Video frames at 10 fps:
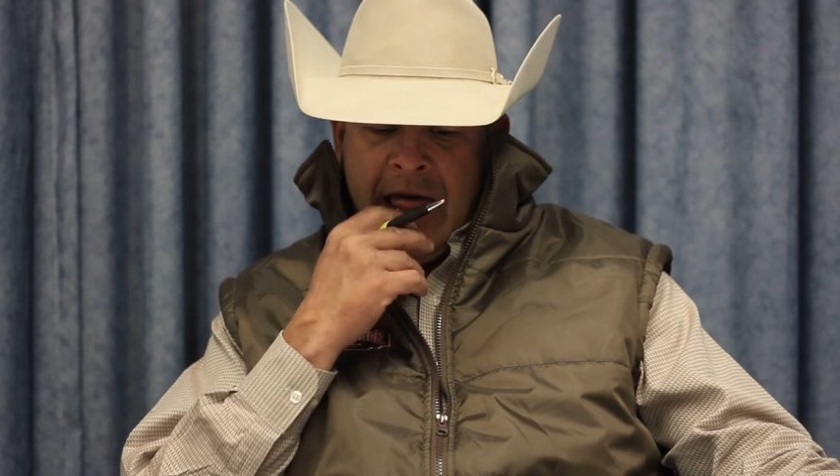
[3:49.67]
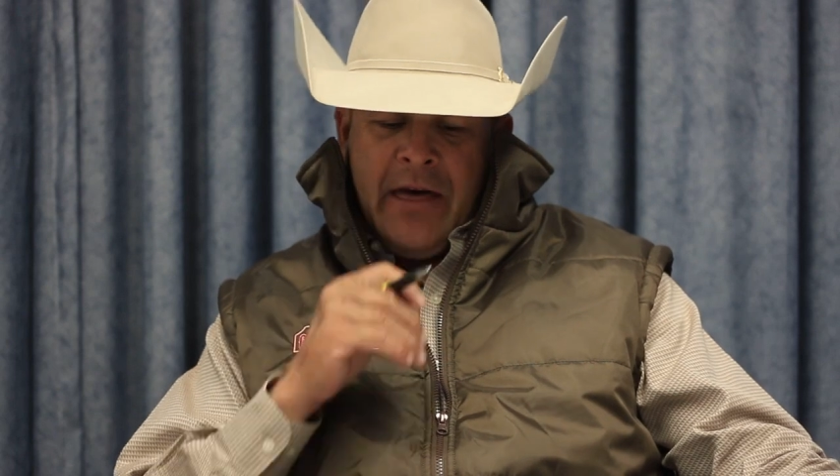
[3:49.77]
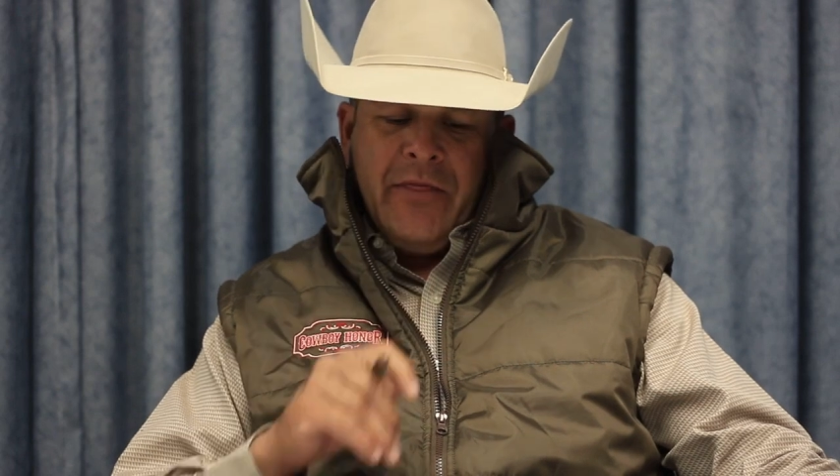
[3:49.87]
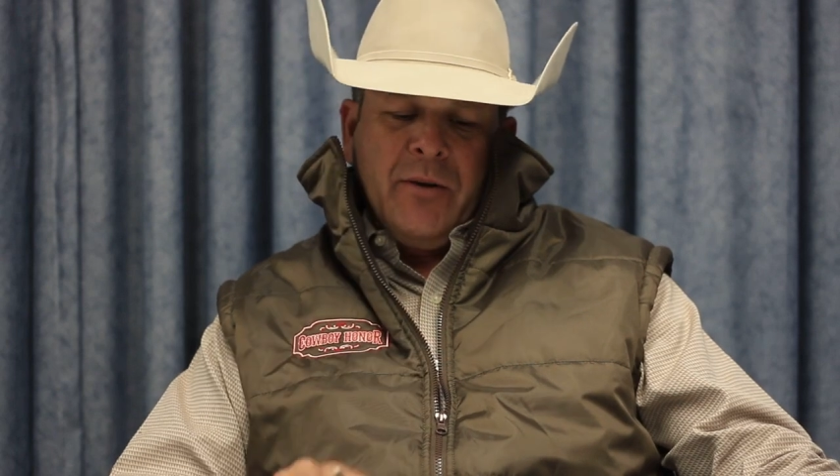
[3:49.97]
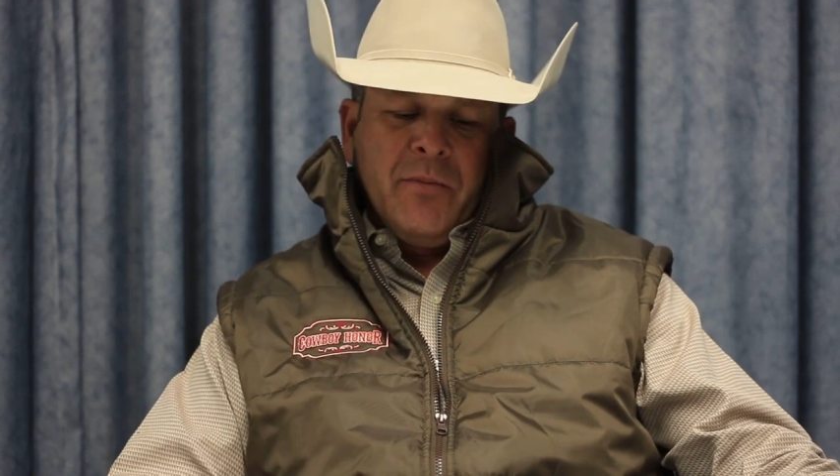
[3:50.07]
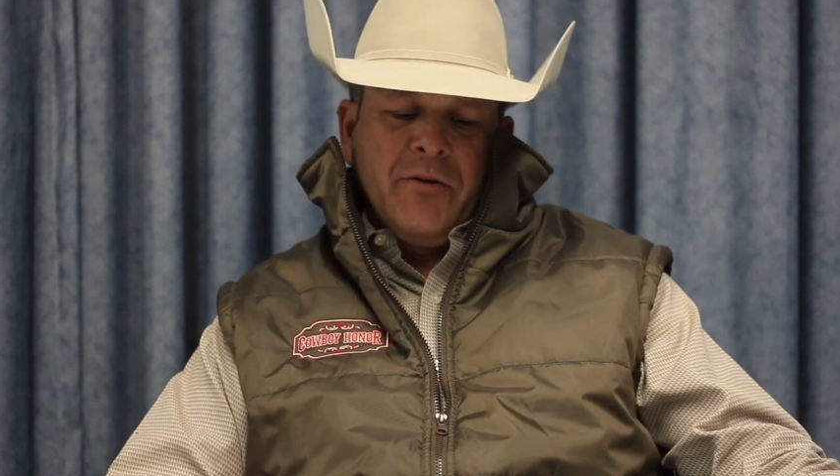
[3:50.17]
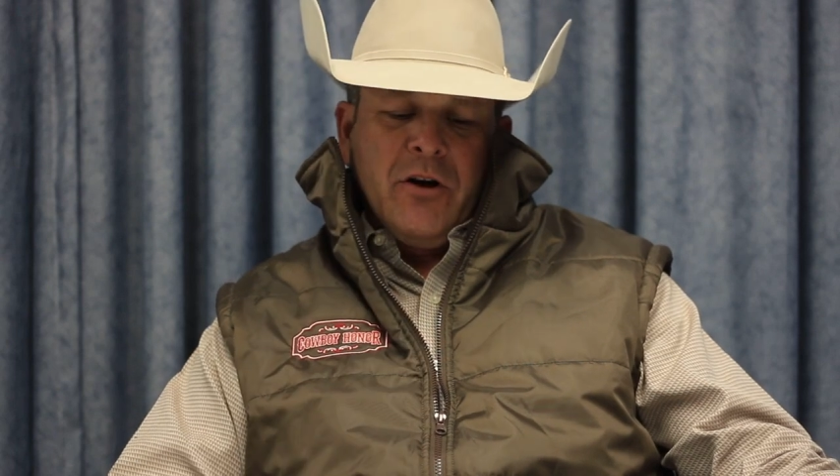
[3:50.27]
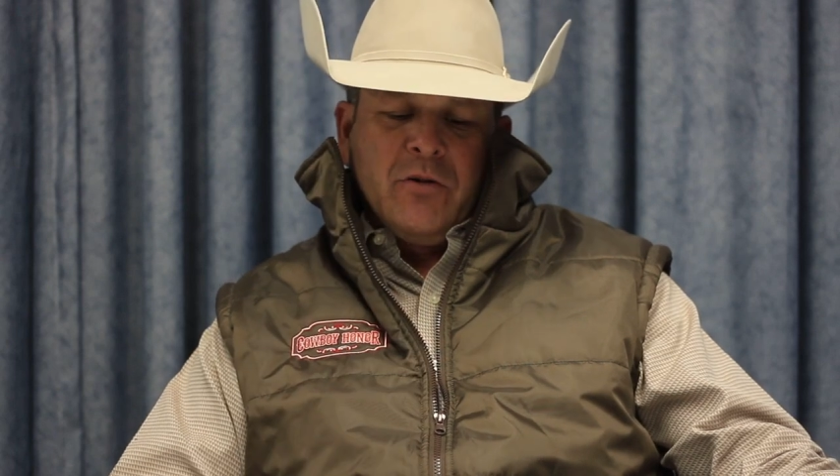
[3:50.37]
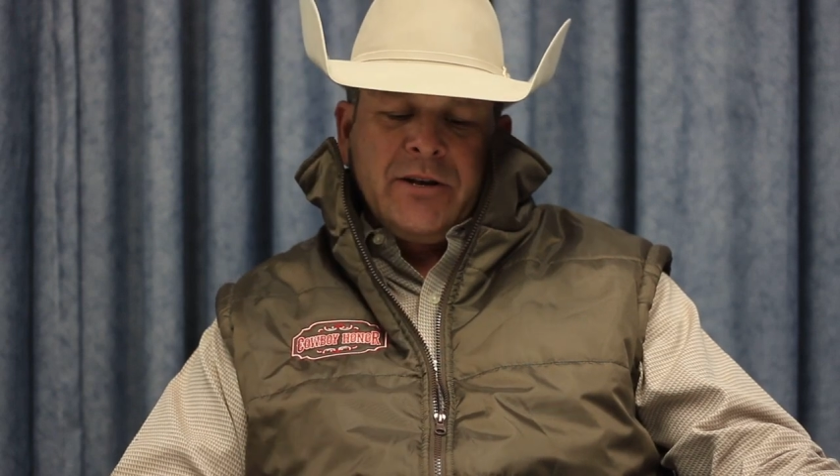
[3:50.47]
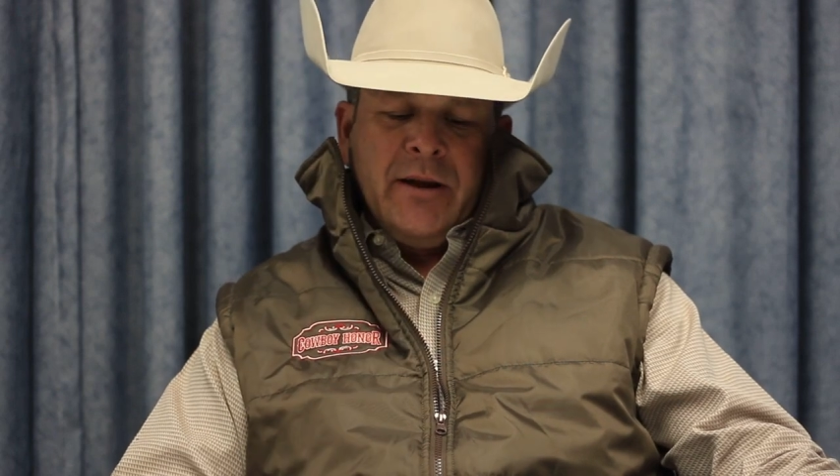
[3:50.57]
And then
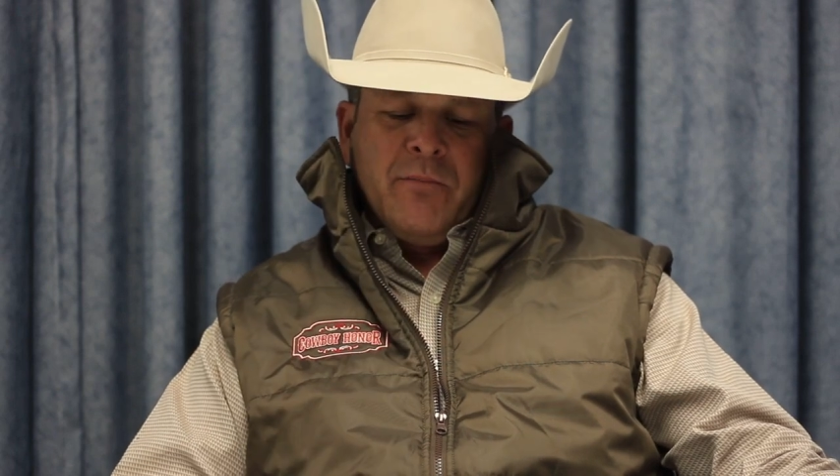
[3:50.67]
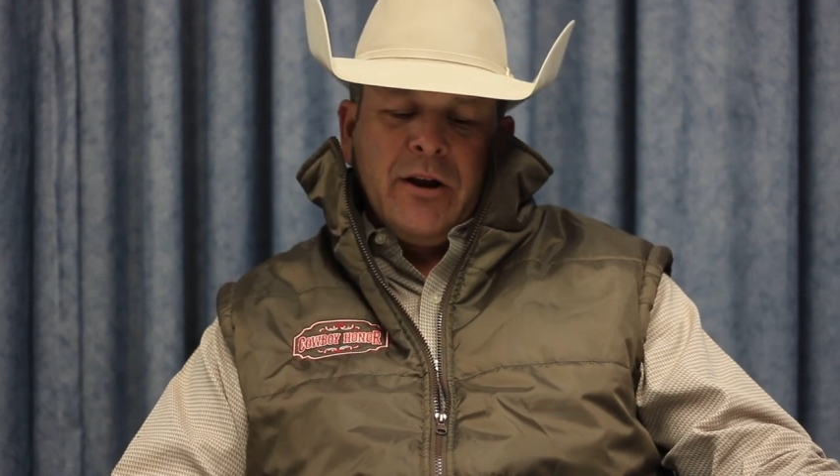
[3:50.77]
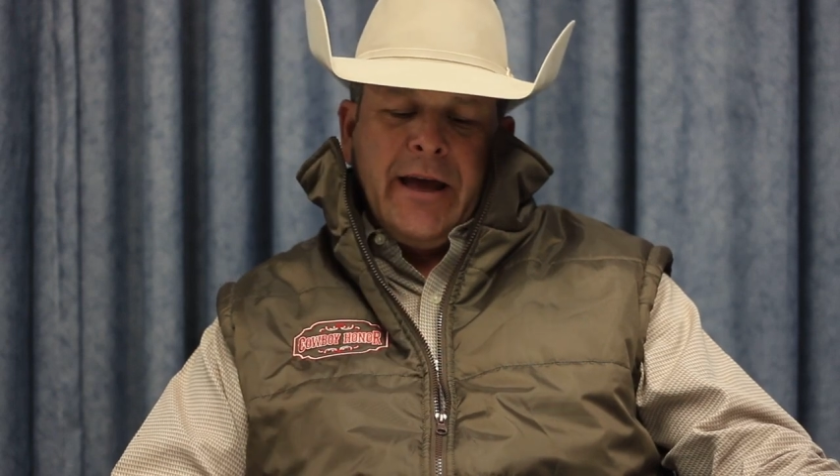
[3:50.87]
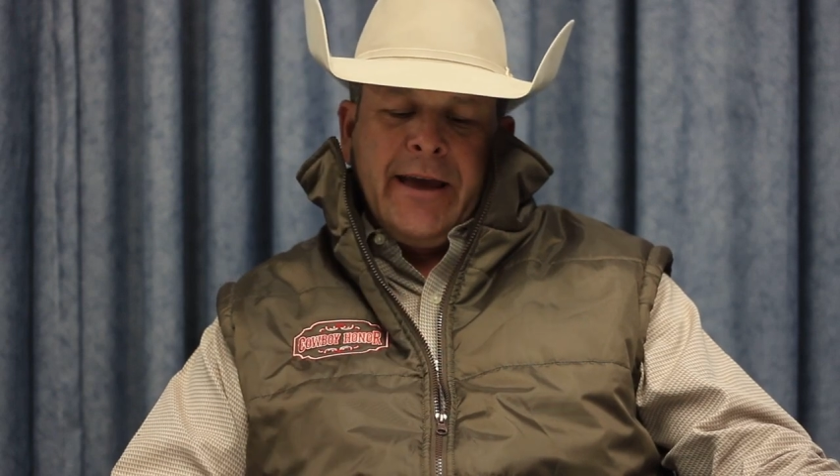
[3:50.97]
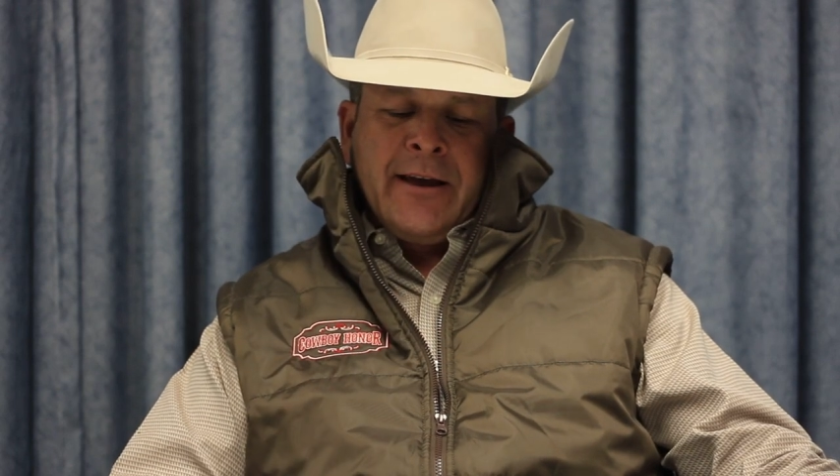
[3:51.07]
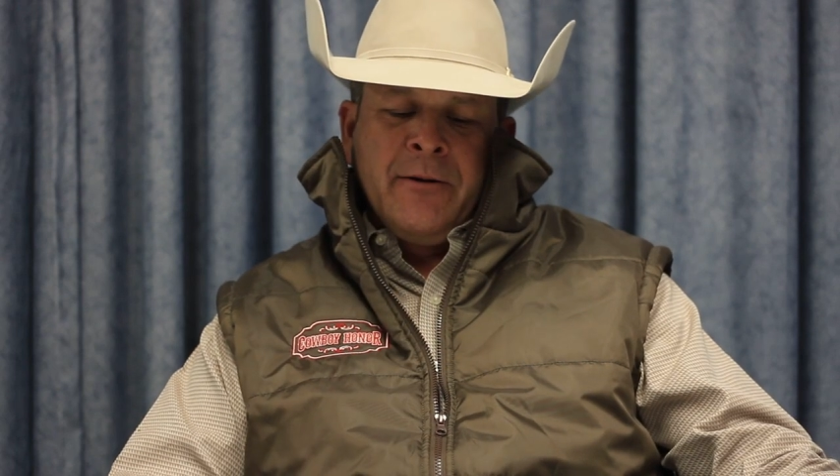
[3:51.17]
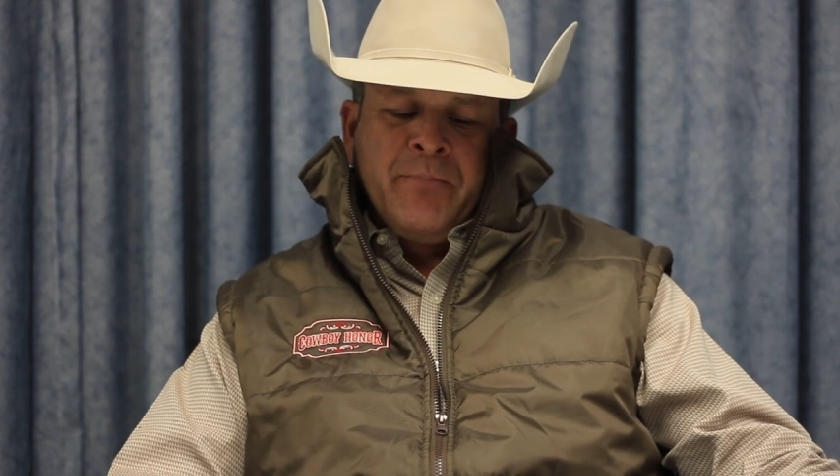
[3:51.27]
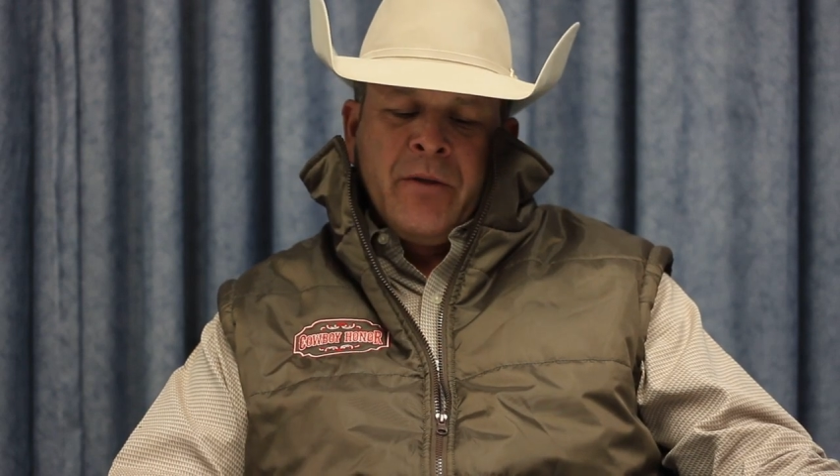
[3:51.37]
Monroe Timberlake.